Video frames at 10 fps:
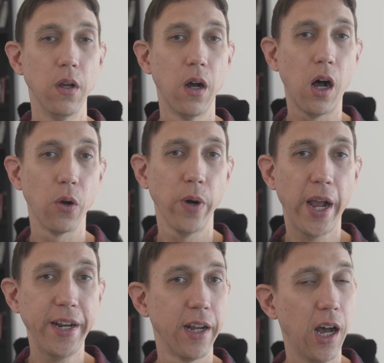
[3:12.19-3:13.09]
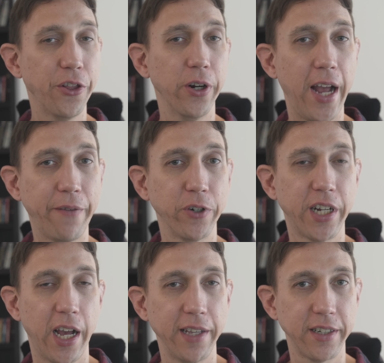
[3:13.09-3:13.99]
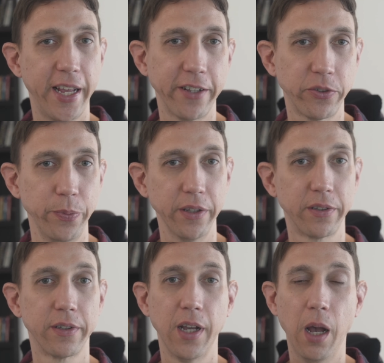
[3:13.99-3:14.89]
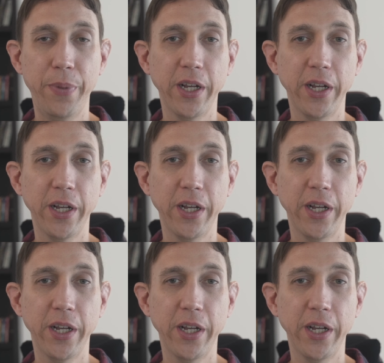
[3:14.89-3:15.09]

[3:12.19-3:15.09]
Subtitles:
All right, other advertised enhancements. A big